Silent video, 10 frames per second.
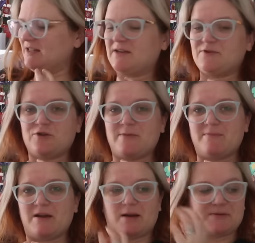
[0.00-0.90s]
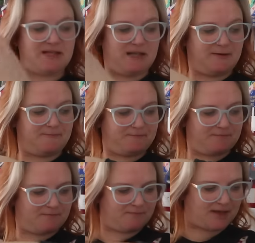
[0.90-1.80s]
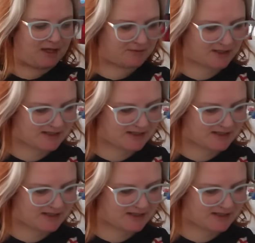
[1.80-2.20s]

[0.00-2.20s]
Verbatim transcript: David's already made me a cup of tea. And I'm going